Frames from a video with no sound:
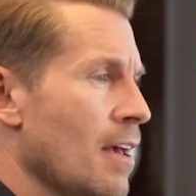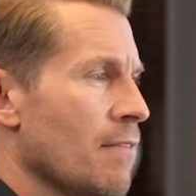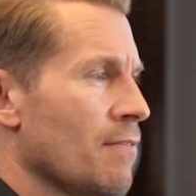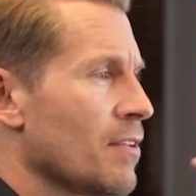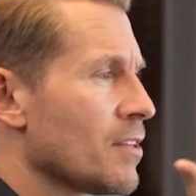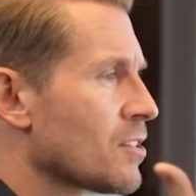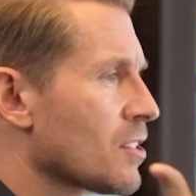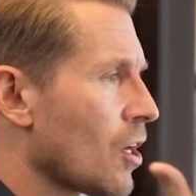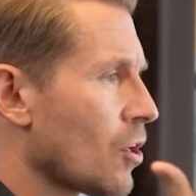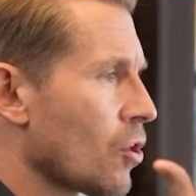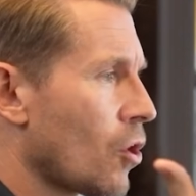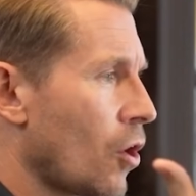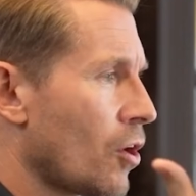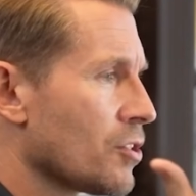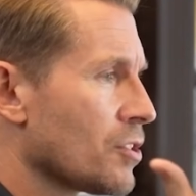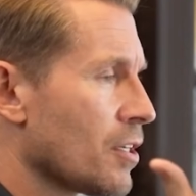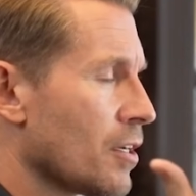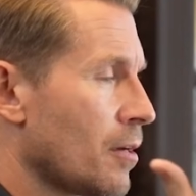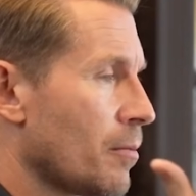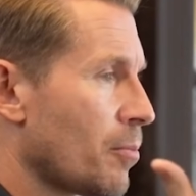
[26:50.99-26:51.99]
If you sell
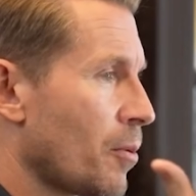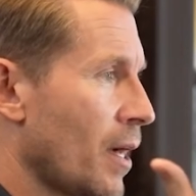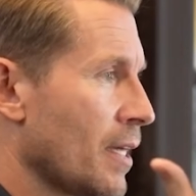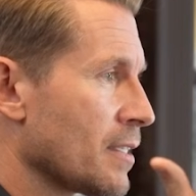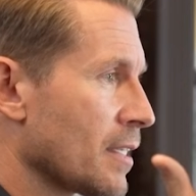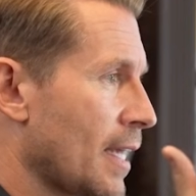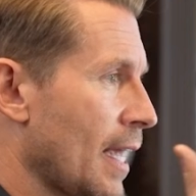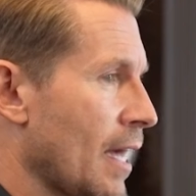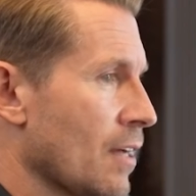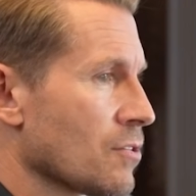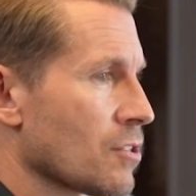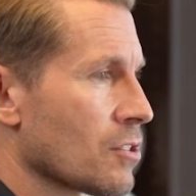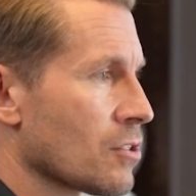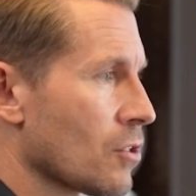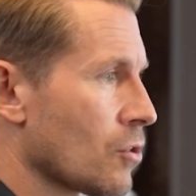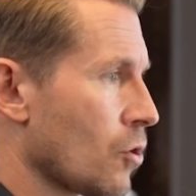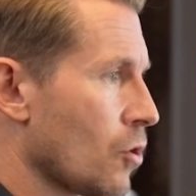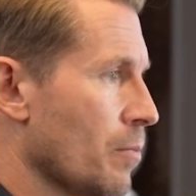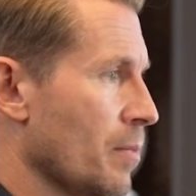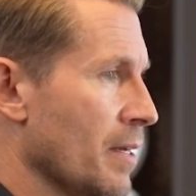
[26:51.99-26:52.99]
large enterprise accounts, it's
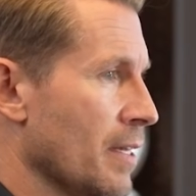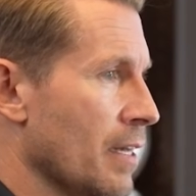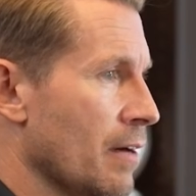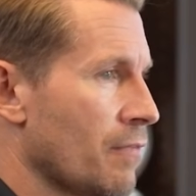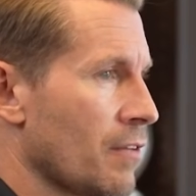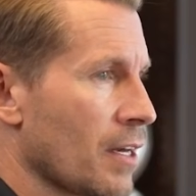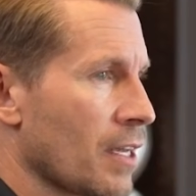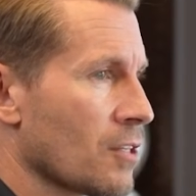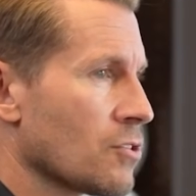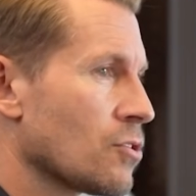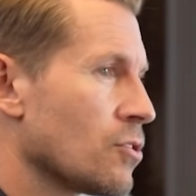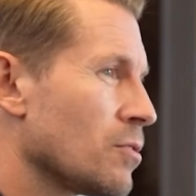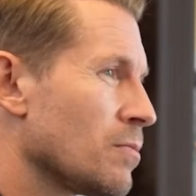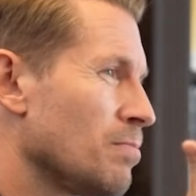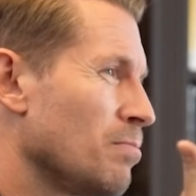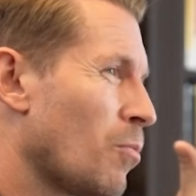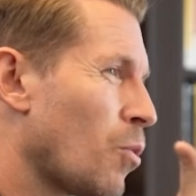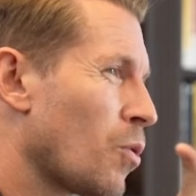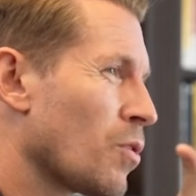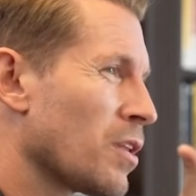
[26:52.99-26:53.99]
a little bit different because there's
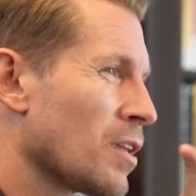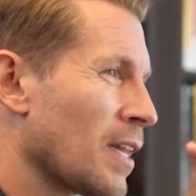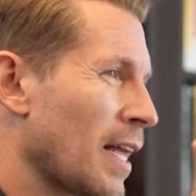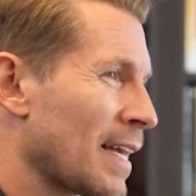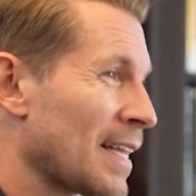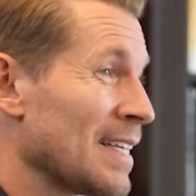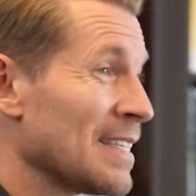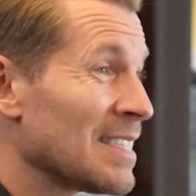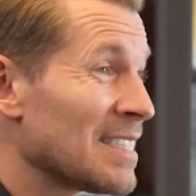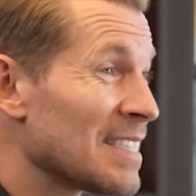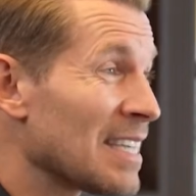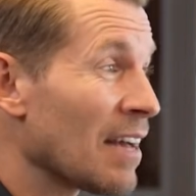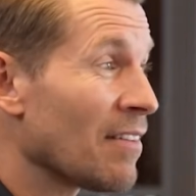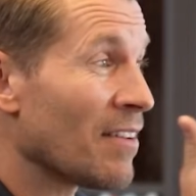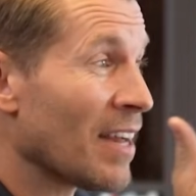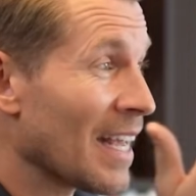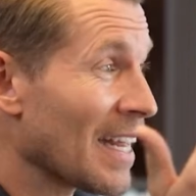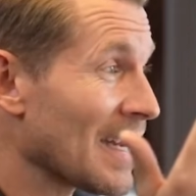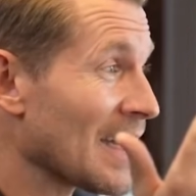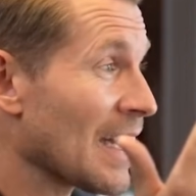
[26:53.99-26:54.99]
more than likely
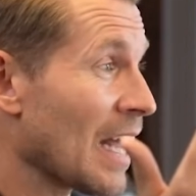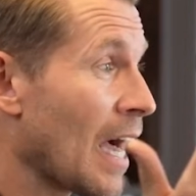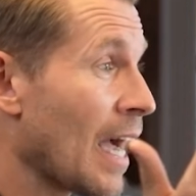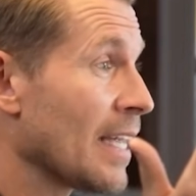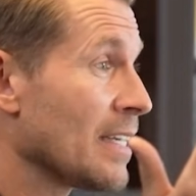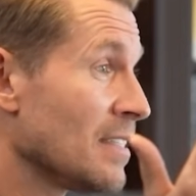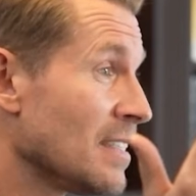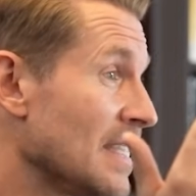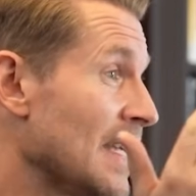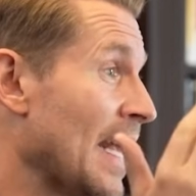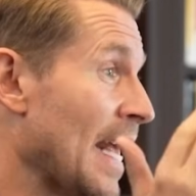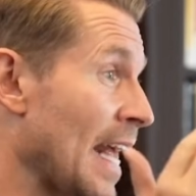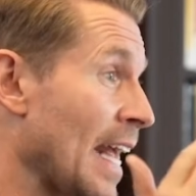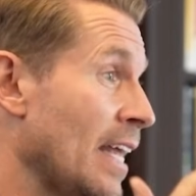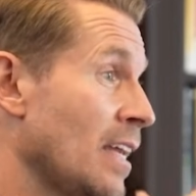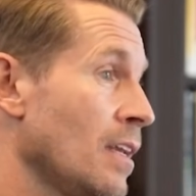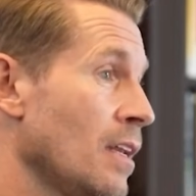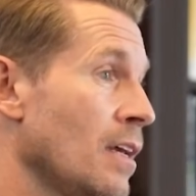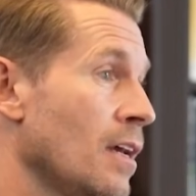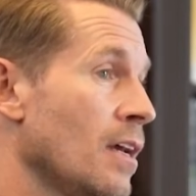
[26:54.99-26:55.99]
seven, eight, nine,
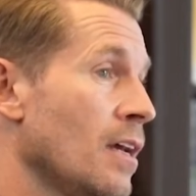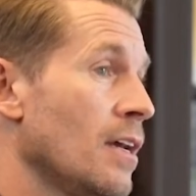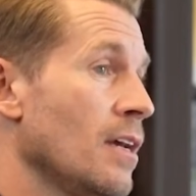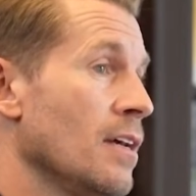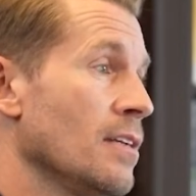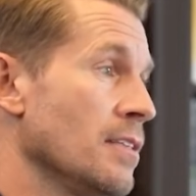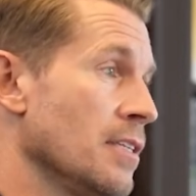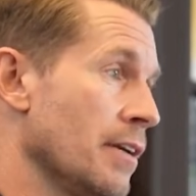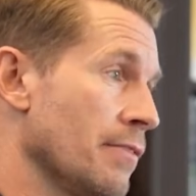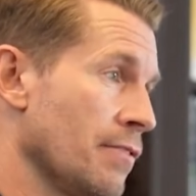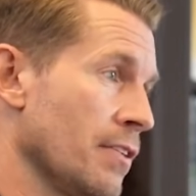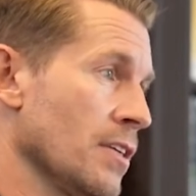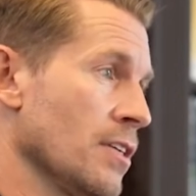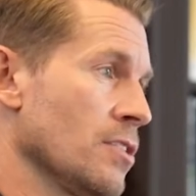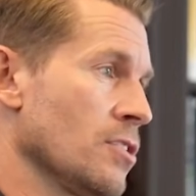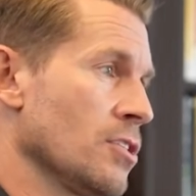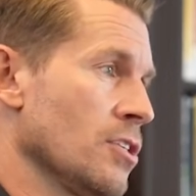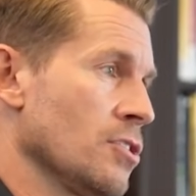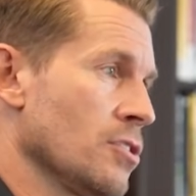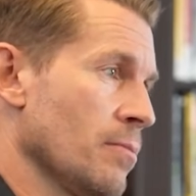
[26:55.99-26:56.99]
ten different
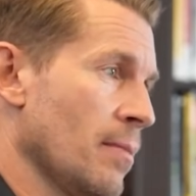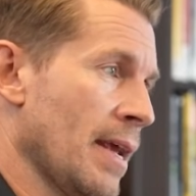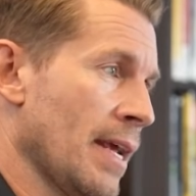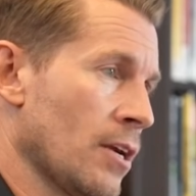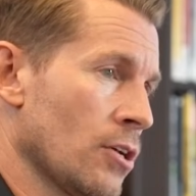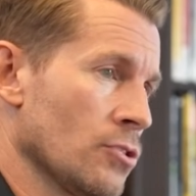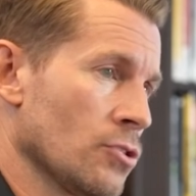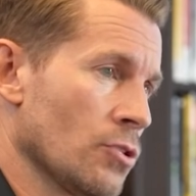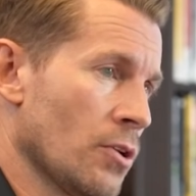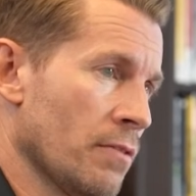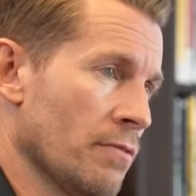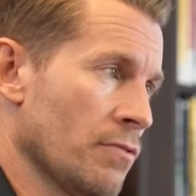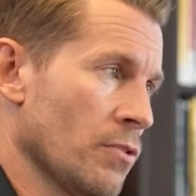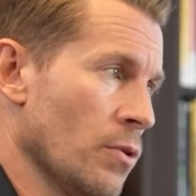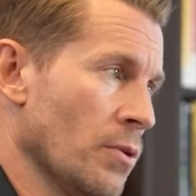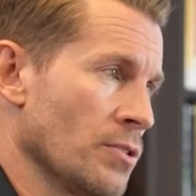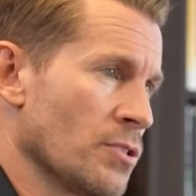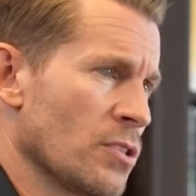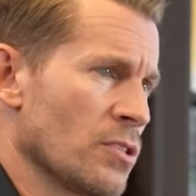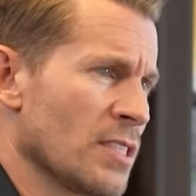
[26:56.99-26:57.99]
decision makers or
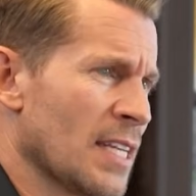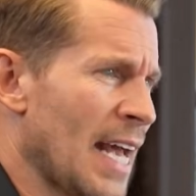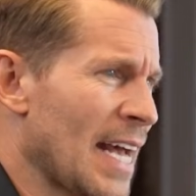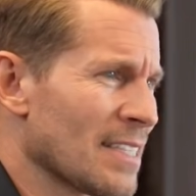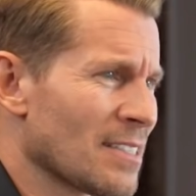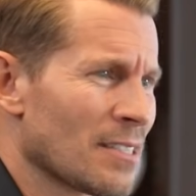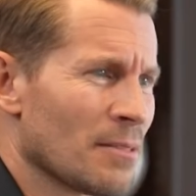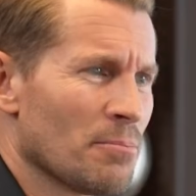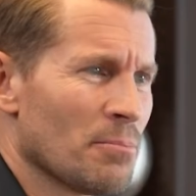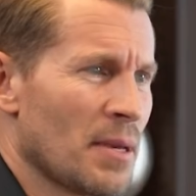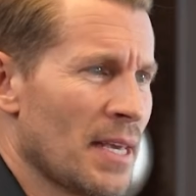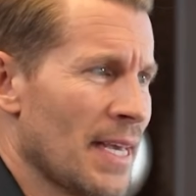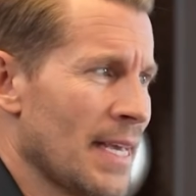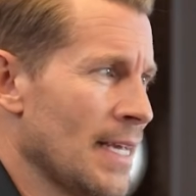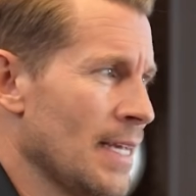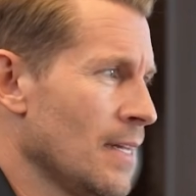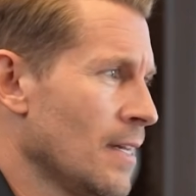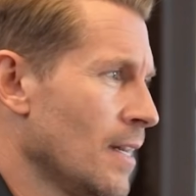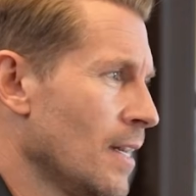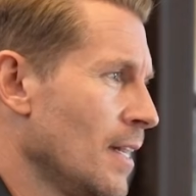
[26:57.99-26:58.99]
influencers.
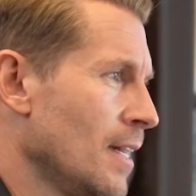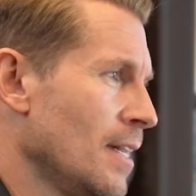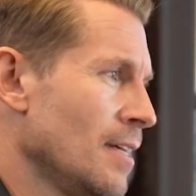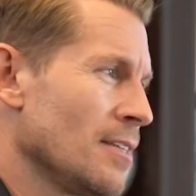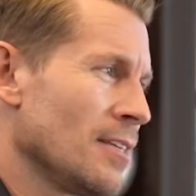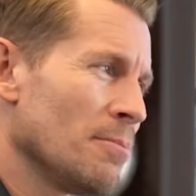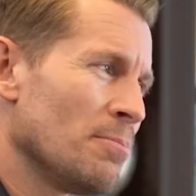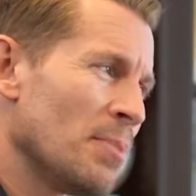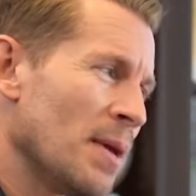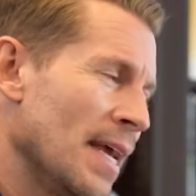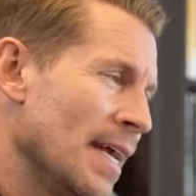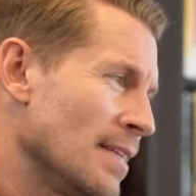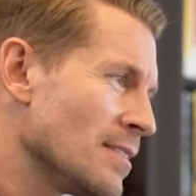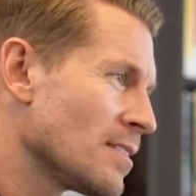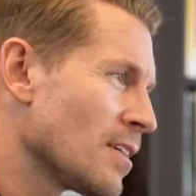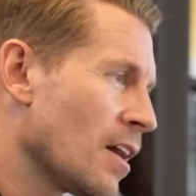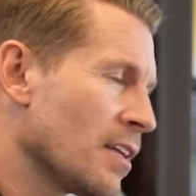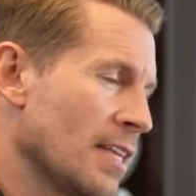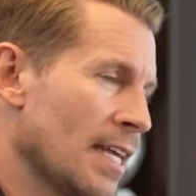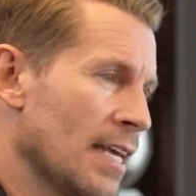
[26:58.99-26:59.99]
SMB
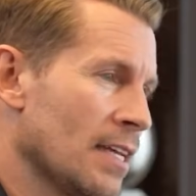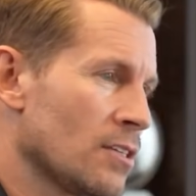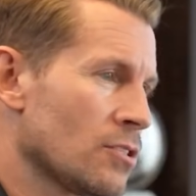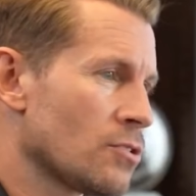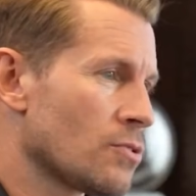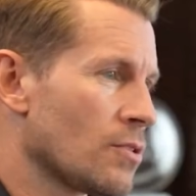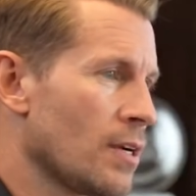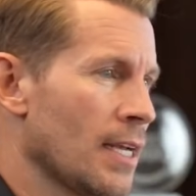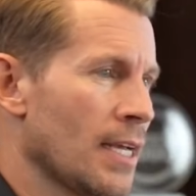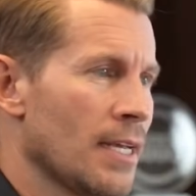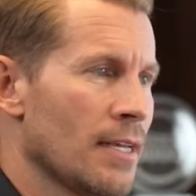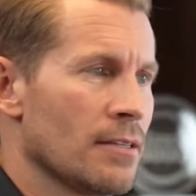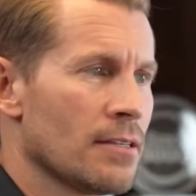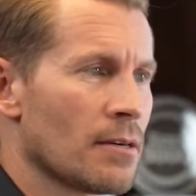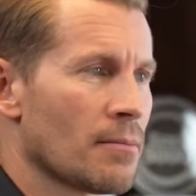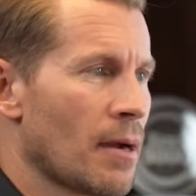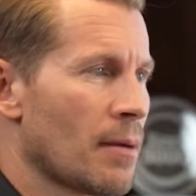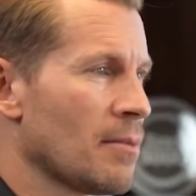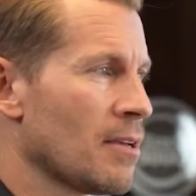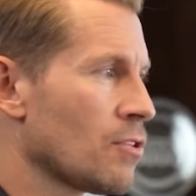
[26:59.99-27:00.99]
depends on the industry.
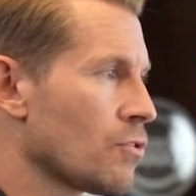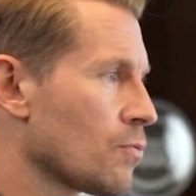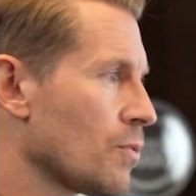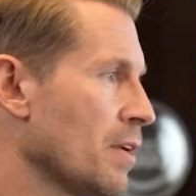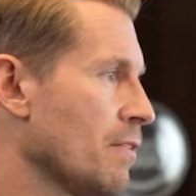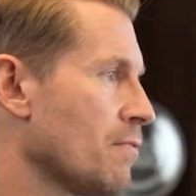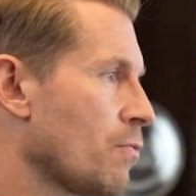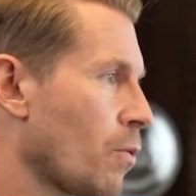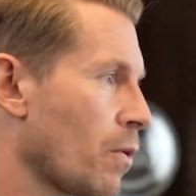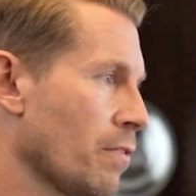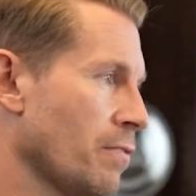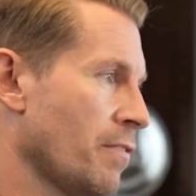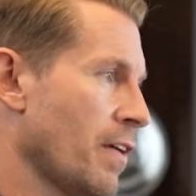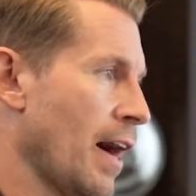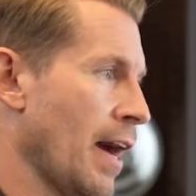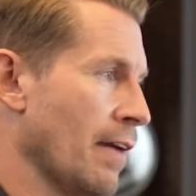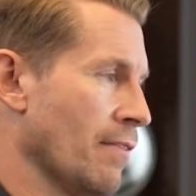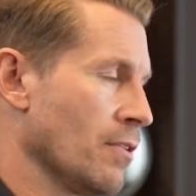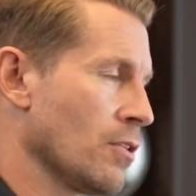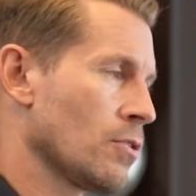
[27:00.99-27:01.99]
There might be three, four,
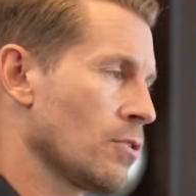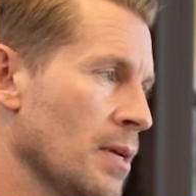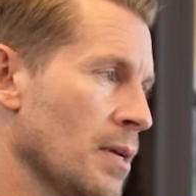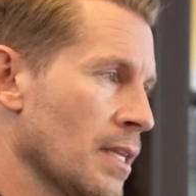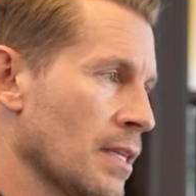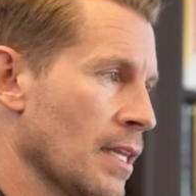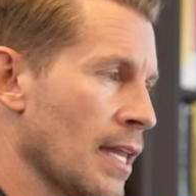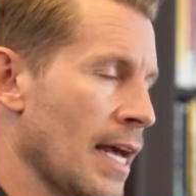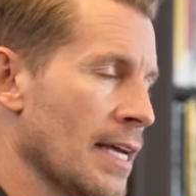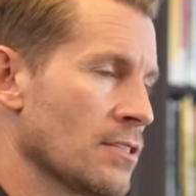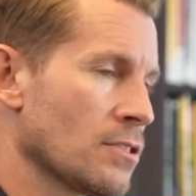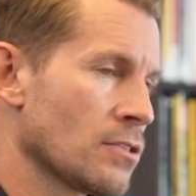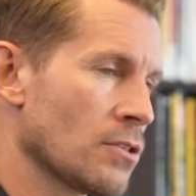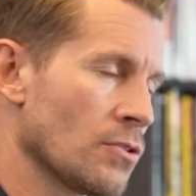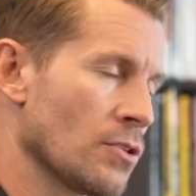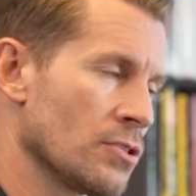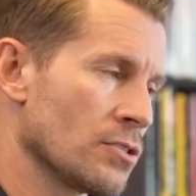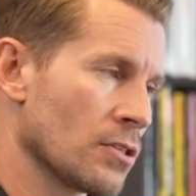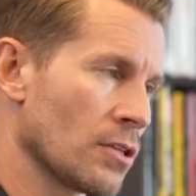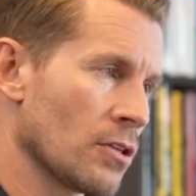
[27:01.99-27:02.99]
five, bit less.
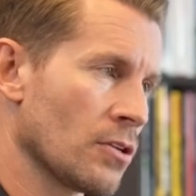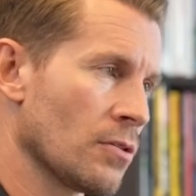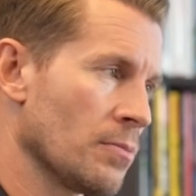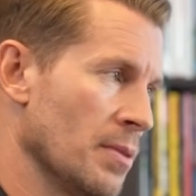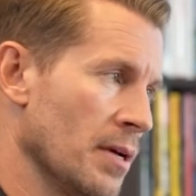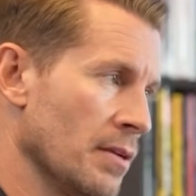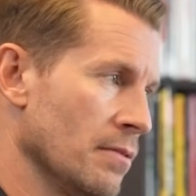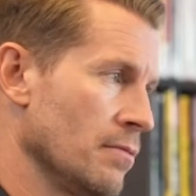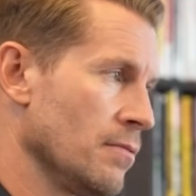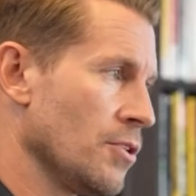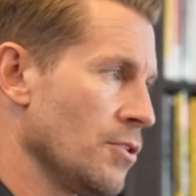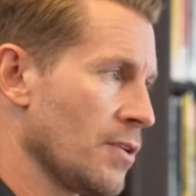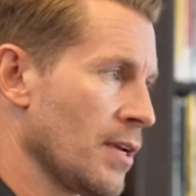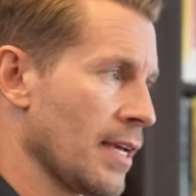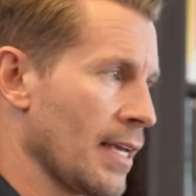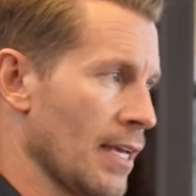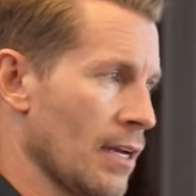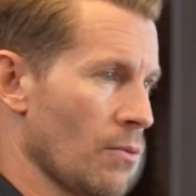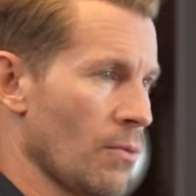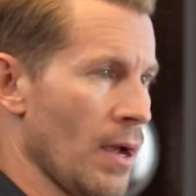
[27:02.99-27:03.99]
So there's a little bit you
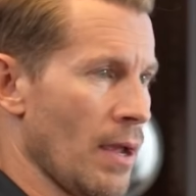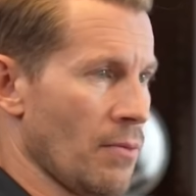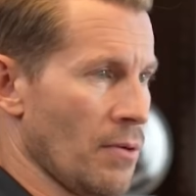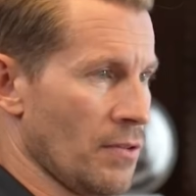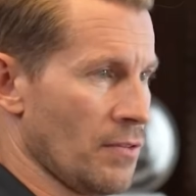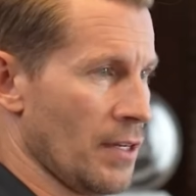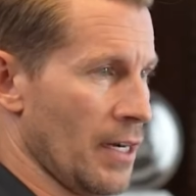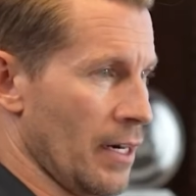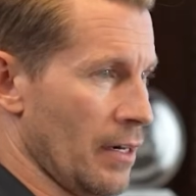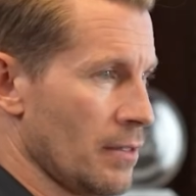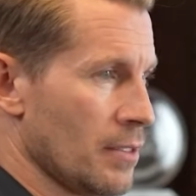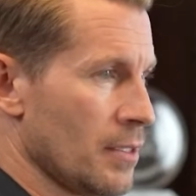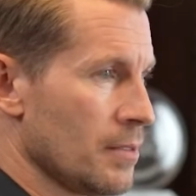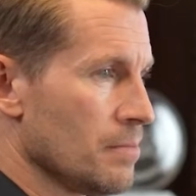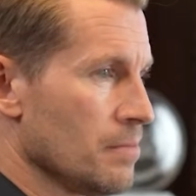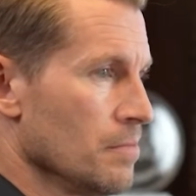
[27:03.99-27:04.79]
can get away with here.